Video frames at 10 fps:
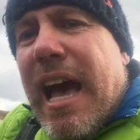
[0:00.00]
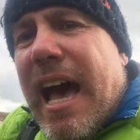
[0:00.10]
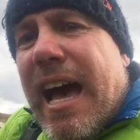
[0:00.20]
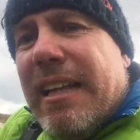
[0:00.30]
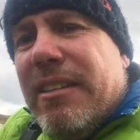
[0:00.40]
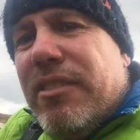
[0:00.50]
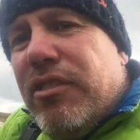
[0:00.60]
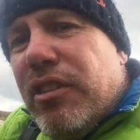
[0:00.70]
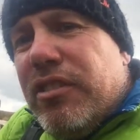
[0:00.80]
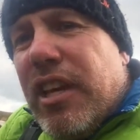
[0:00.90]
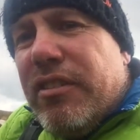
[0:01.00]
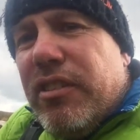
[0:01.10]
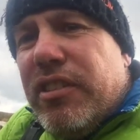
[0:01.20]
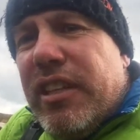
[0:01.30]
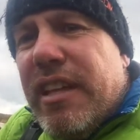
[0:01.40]
and to the centre
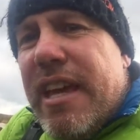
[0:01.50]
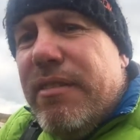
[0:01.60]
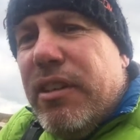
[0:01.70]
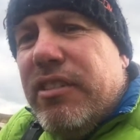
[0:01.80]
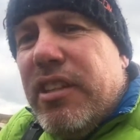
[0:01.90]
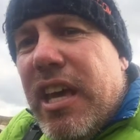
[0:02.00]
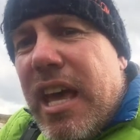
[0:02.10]
of St David's